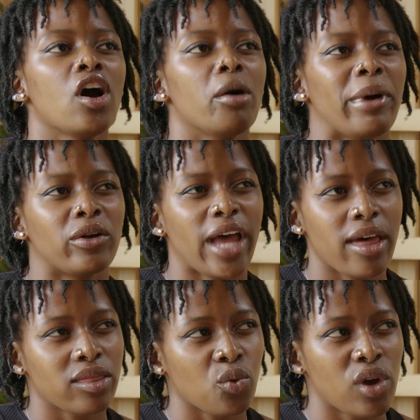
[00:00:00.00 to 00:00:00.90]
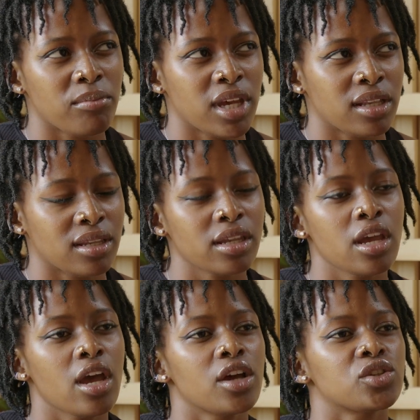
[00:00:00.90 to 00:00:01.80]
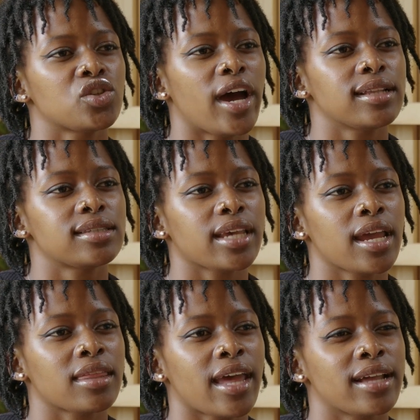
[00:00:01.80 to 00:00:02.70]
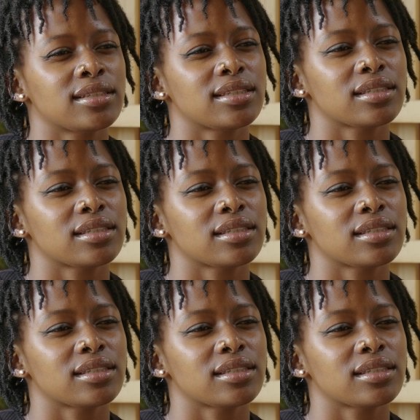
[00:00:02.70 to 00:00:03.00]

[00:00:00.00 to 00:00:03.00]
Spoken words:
about other women. So I'd say that